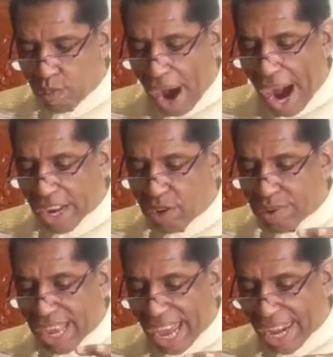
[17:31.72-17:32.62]
While
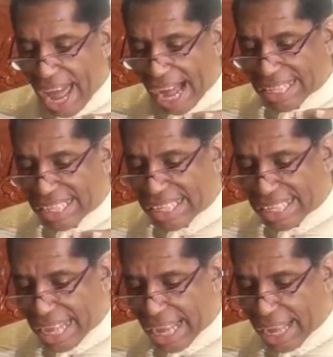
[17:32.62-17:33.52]
you cannot
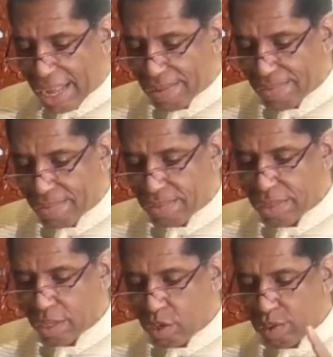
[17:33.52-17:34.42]
see,
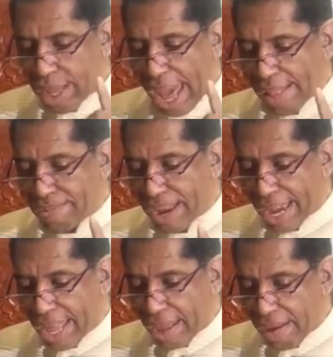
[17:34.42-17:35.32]
you can
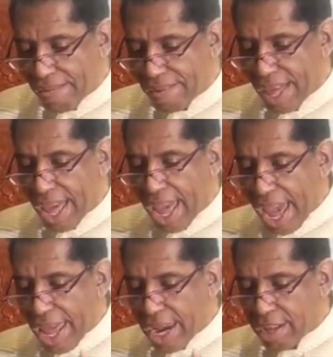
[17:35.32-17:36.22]
believe,
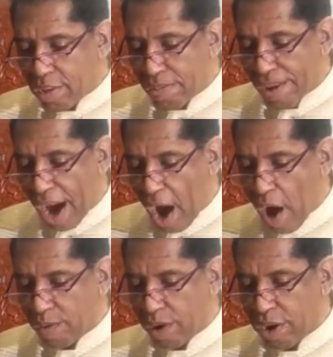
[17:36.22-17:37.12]
and it is the
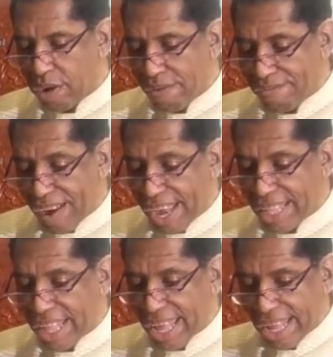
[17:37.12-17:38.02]
power of your
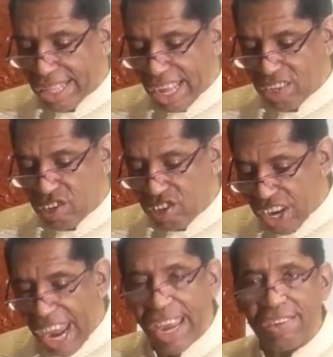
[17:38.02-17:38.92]
faith that
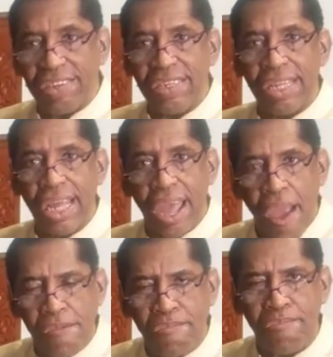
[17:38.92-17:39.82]
changes the
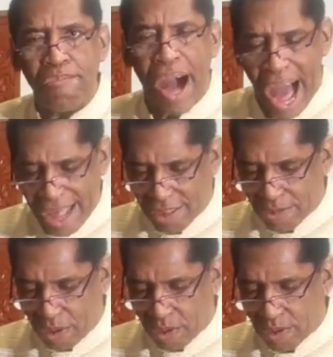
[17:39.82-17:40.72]

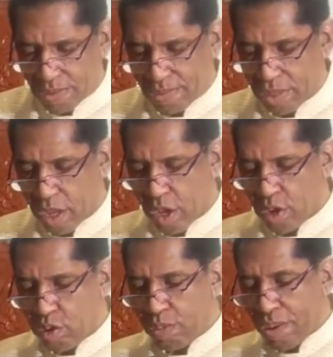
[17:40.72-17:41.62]
impossible
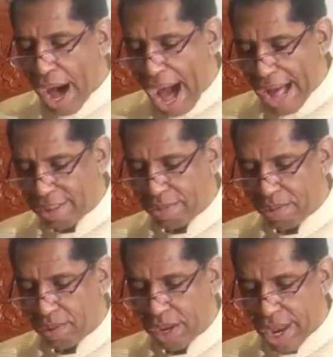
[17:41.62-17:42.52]
to
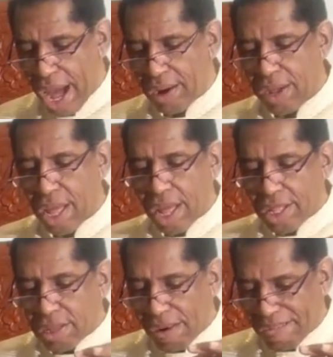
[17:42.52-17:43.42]
possible. Now,
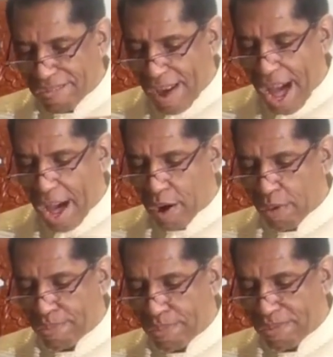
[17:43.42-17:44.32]
the
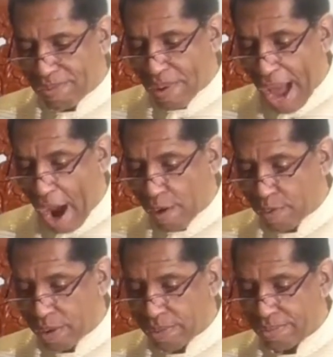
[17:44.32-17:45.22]
final
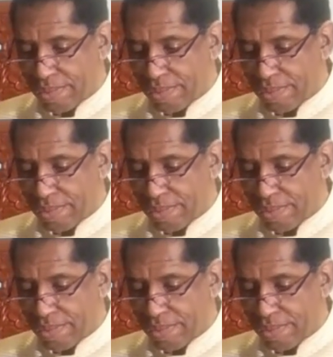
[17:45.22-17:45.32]
power